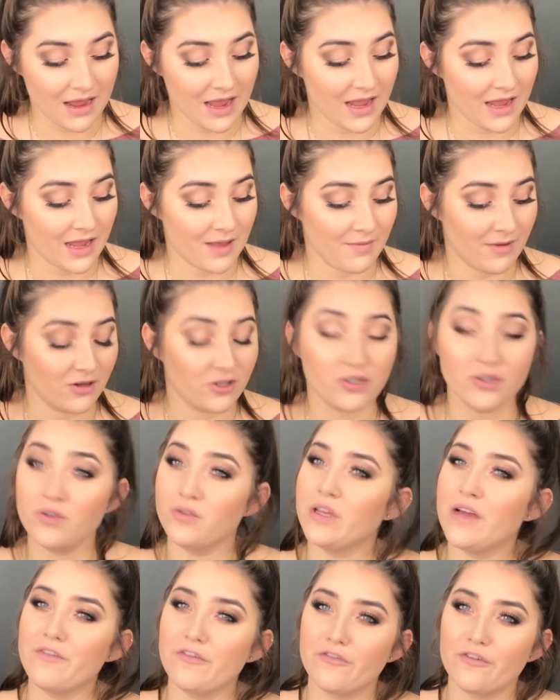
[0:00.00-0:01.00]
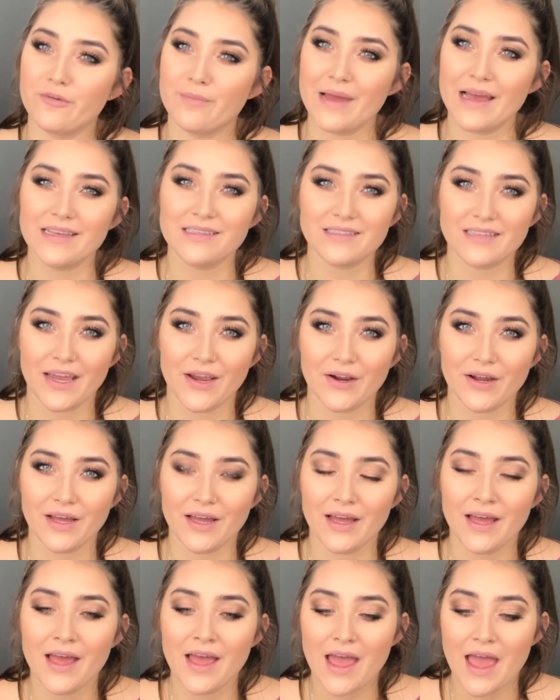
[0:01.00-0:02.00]
I am a true lover for
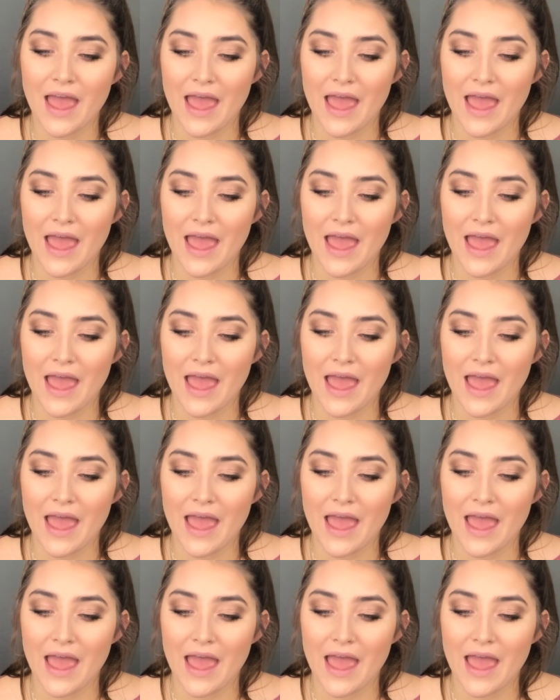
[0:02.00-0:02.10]
mascara,